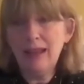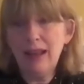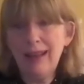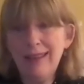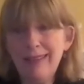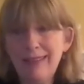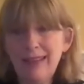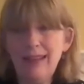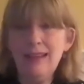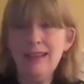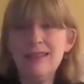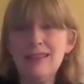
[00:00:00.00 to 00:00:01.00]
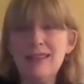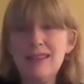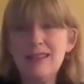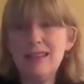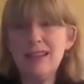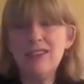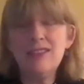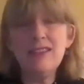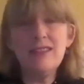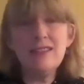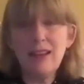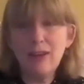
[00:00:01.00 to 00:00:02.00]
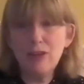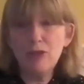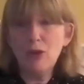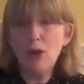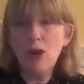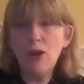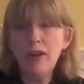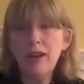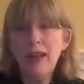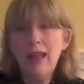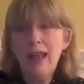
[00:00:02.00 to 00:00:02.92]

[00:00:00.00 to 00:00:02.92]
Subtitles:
I see is the distinctions that are drawn